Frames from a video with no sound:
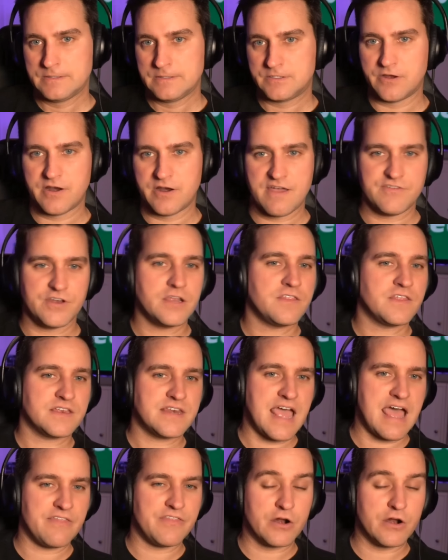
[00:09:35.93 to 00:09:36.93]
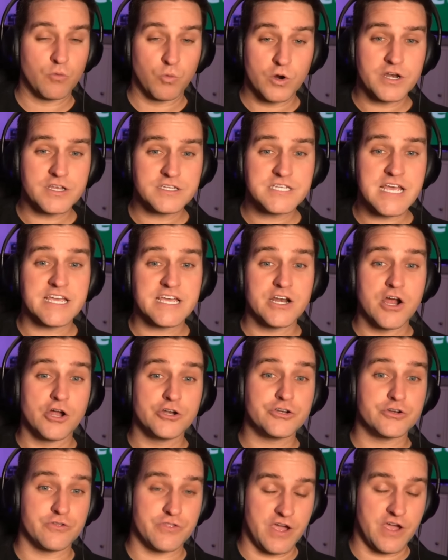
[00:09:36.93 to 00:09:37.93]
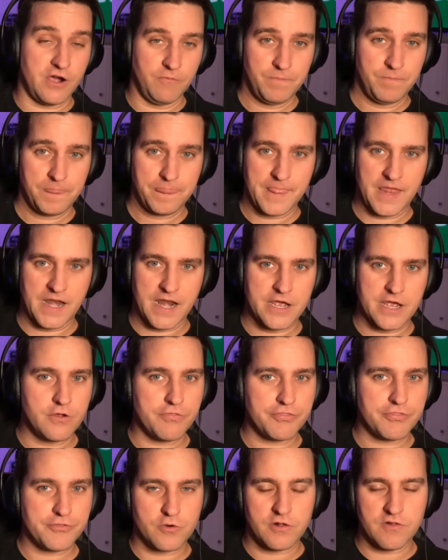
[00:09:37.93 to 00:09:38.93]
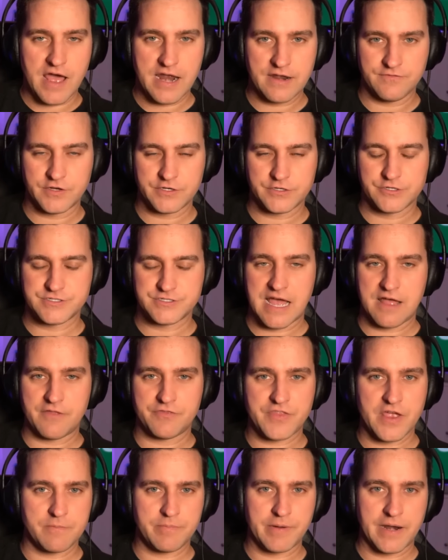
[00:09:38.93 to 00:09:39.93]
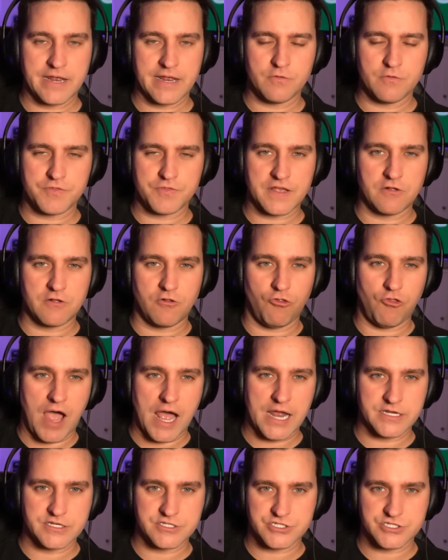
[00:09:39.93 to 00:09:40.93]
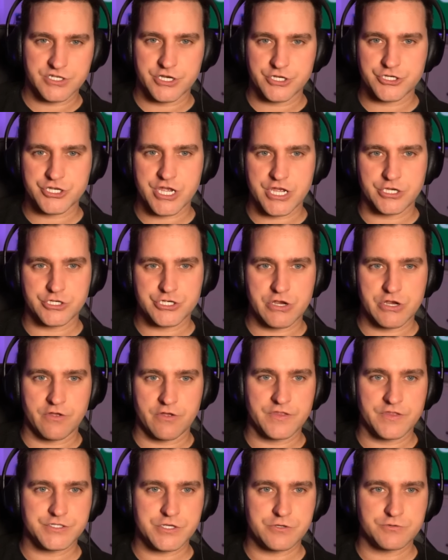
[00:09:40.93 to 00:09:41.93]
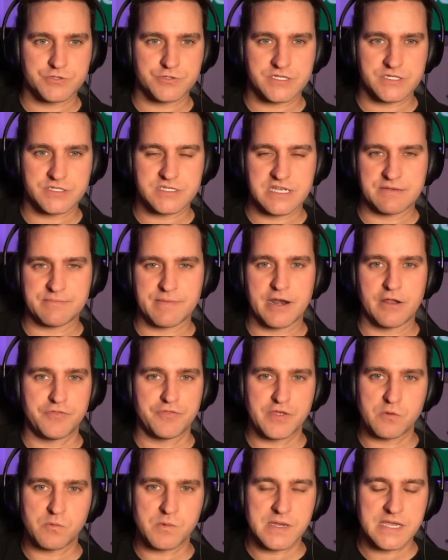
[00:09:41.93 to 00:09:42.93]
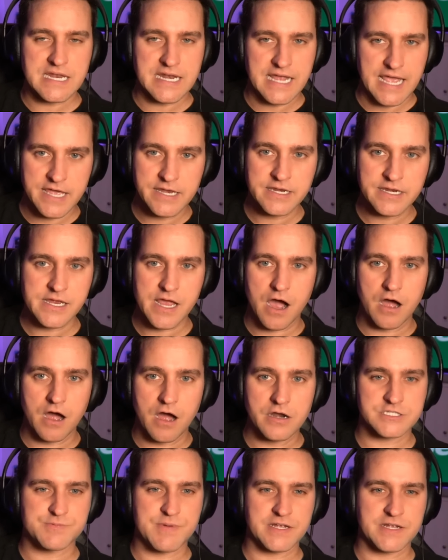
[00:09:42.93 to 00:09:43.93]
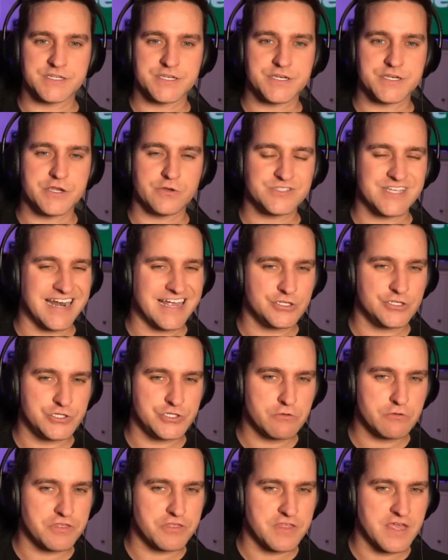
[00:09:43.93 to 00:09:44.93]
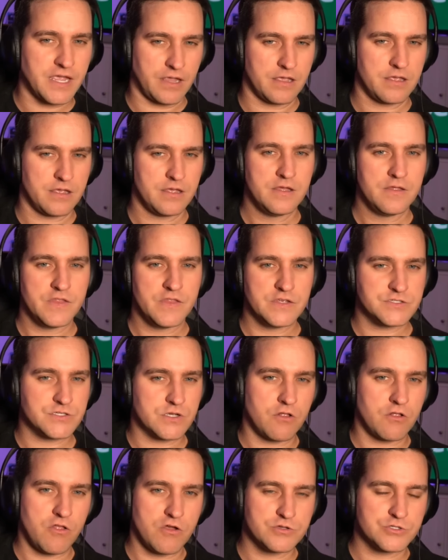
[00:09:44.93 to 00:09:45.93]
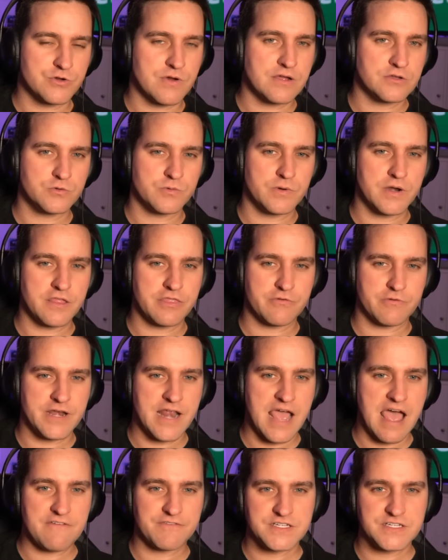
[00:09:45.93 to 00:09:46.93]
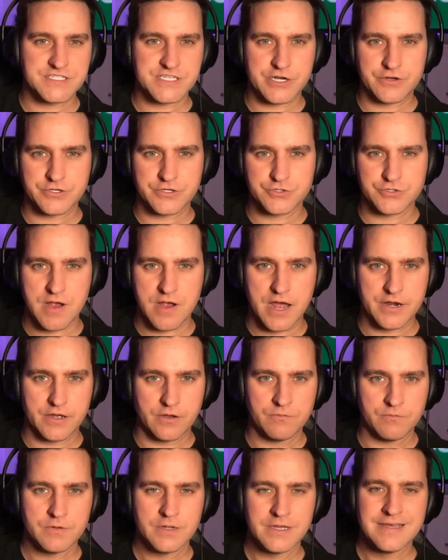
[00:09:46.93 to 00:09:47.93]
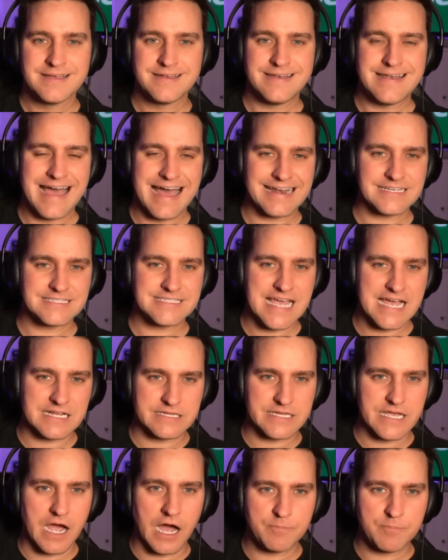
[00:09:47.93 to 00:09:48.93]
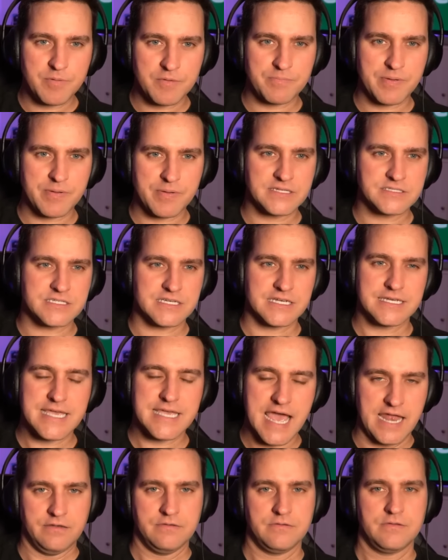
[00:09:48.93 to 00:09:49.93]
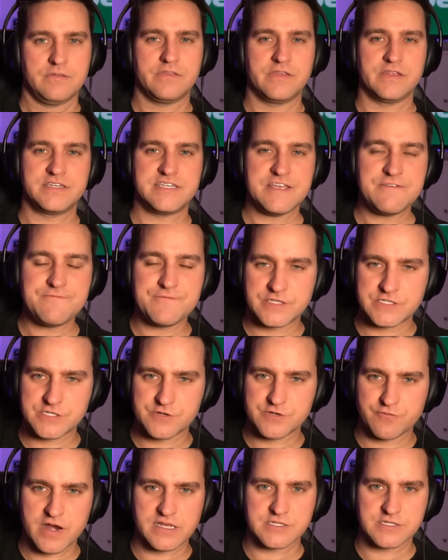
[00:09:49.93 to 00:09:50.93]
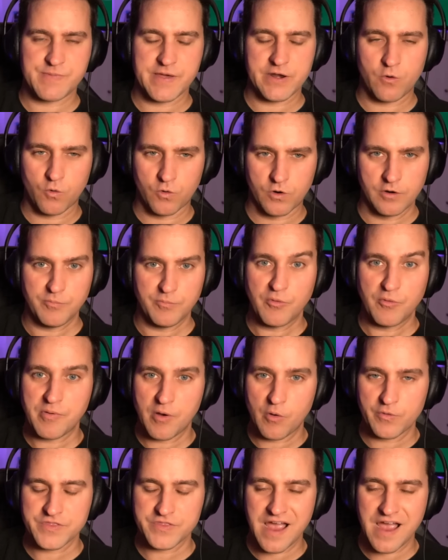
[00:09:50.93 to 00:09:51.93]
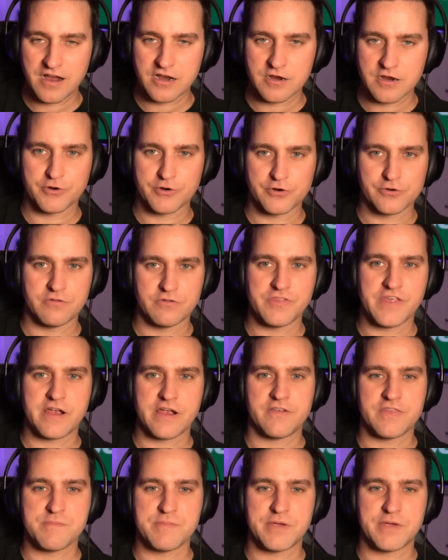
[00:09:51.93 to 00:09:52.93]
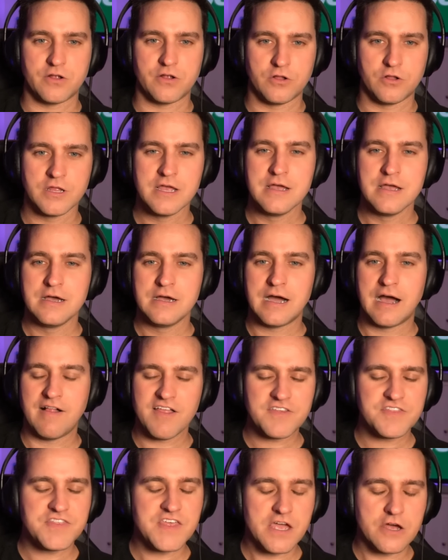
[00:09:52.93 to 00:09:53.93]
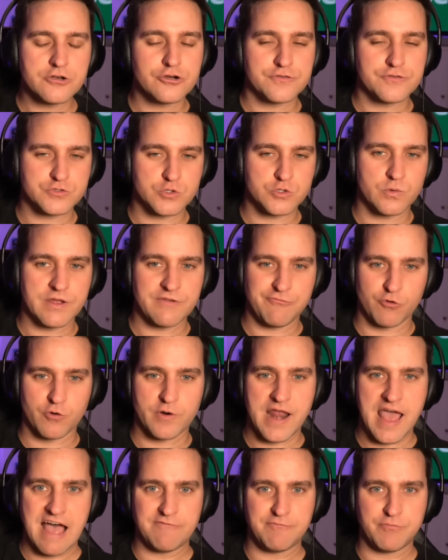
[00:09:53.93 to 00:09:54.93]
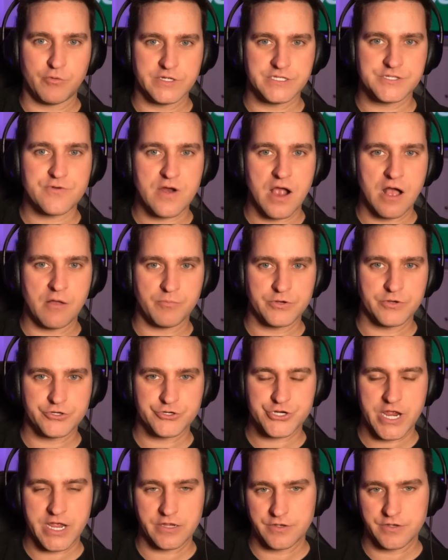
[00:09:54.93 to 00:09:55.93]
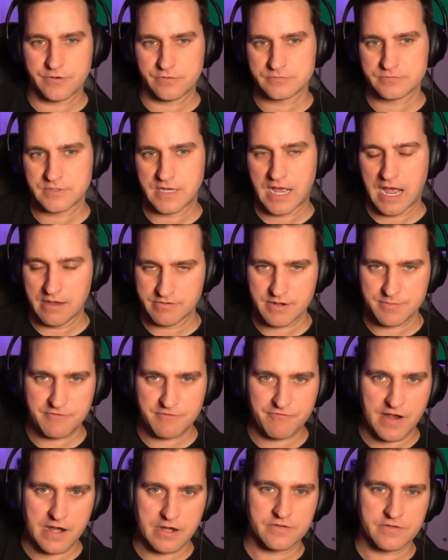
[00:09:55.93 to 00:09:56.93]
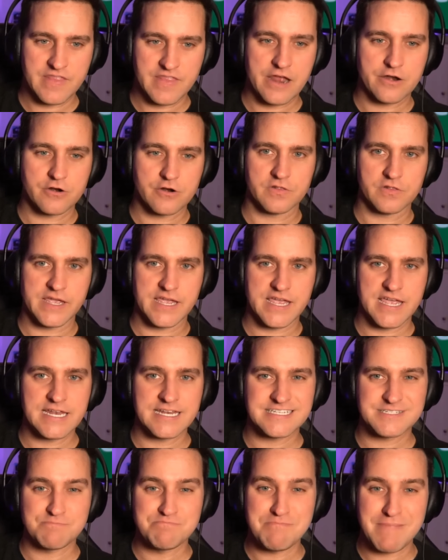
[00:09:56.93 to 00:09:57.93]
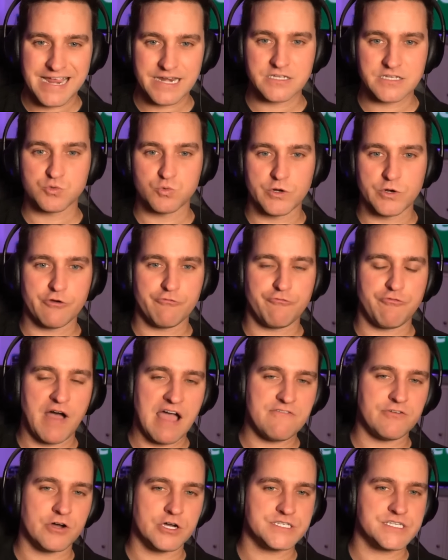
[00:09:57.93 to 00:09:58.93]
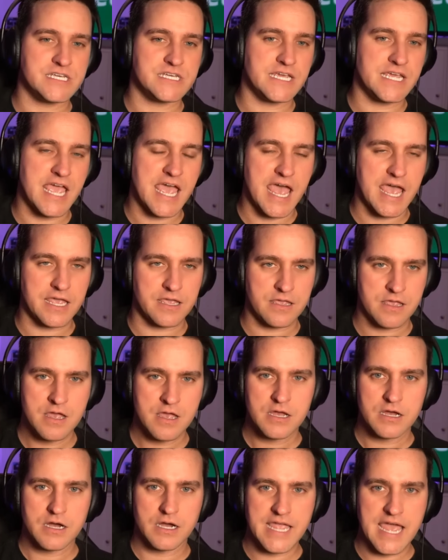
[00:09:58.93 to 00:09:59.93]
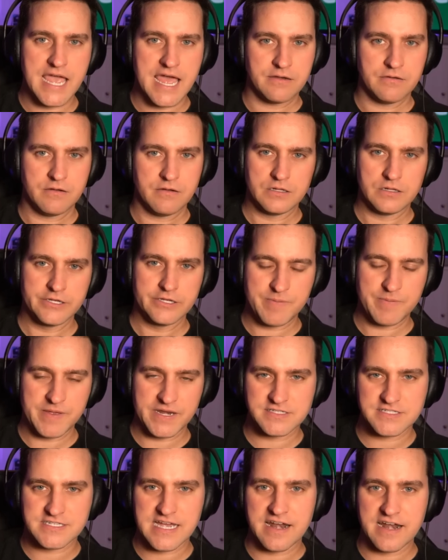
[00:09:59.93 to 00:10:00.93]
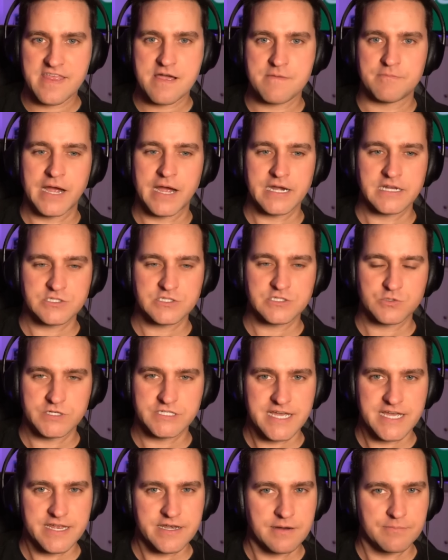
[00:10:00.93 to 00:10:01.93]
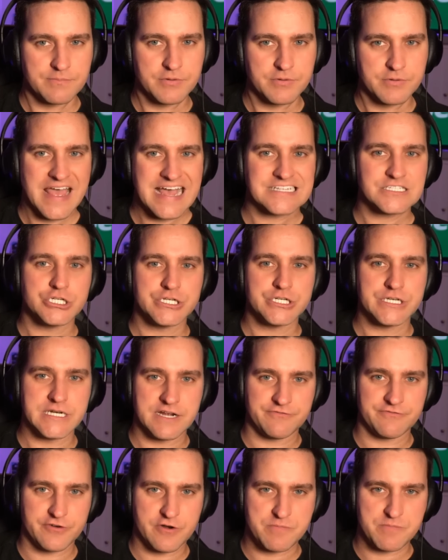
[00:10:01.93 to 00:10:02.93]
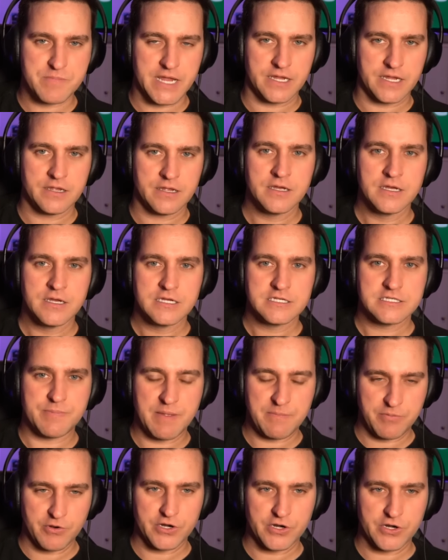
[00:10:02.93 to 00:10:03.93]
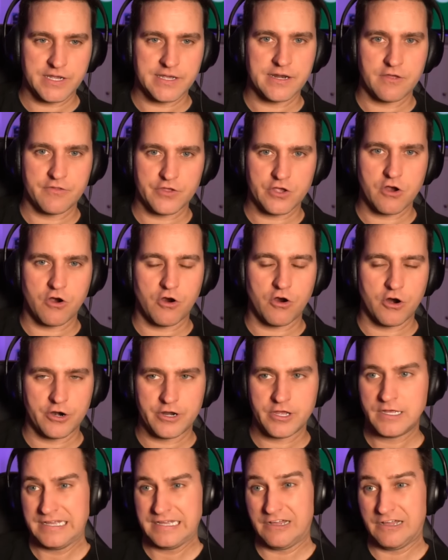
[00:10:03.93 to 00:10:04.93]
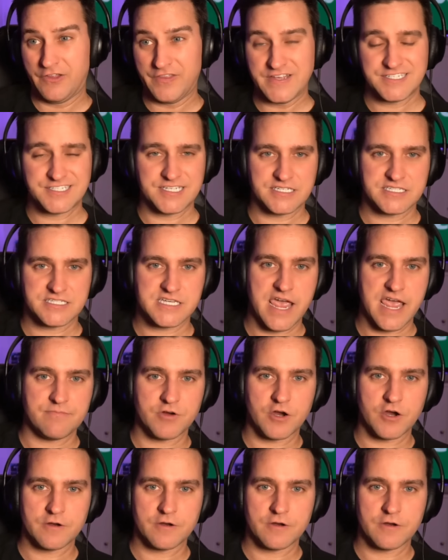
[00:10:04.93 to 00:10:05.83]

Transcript: Don't have anything to add there. We're going to take an under, though. And I don't throw a lot of unders out there, but I don't think a lot is going to change here on this Houston team. I don't think we get any unexpected news. And I do think this will close around 23 and a half, considering Toronto not exactly up in pace. Again, the defensive rating's been horrible, but with Jakob Poeltl there in the middle, I like the under of 24 and a half points for Alperen Sengun. I'm going to be firing that early. It is minus 105 on DK. Again, a little bit inside of that minus 110 number. That's good enough for me to be putting it on the card on this six gamer.